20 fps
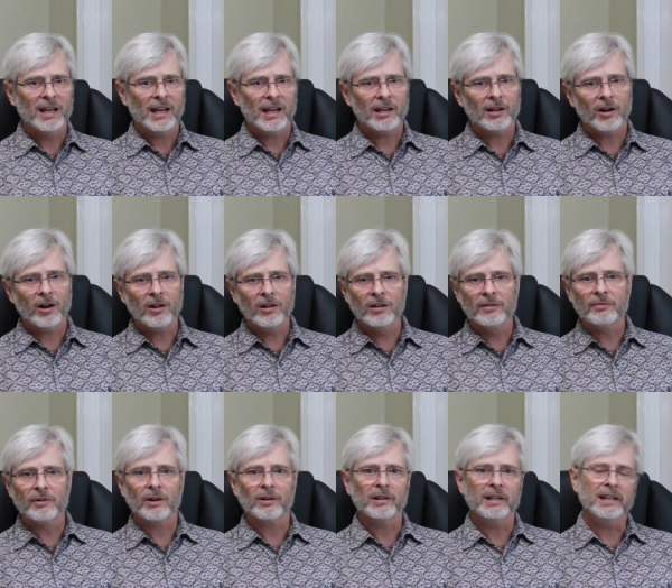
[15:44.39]
at all of
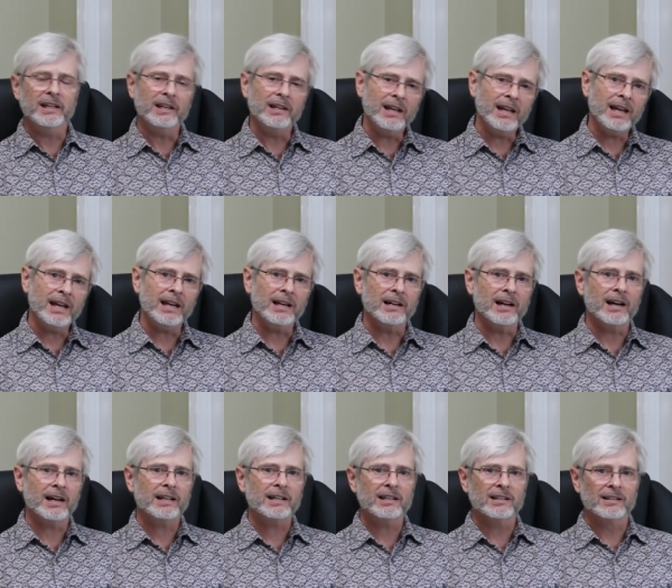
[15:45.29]
our inane
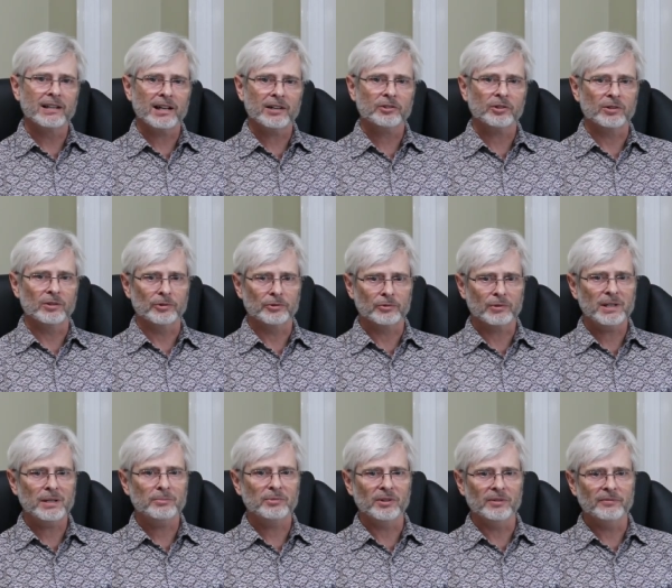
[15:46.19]
ideological
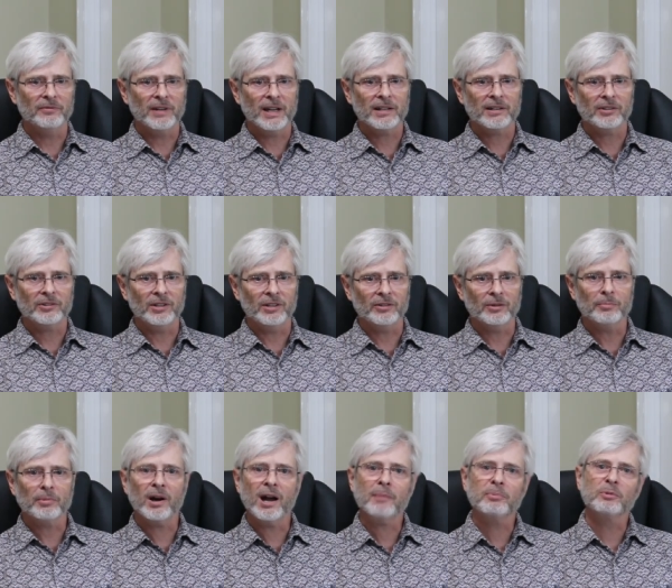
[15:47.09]
dreams and fantasies,
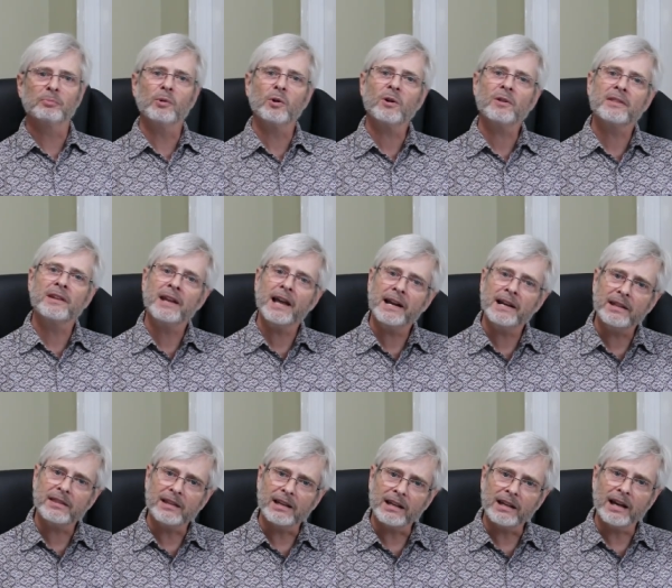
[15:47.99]
and perhaps more than
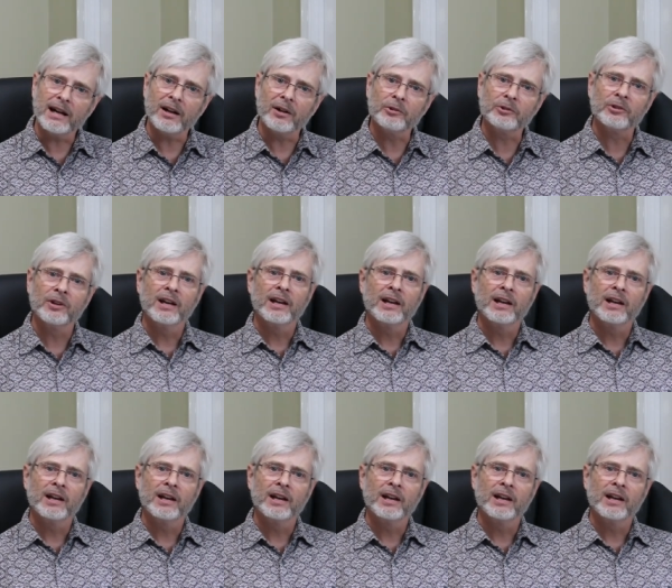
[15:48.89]
anything else,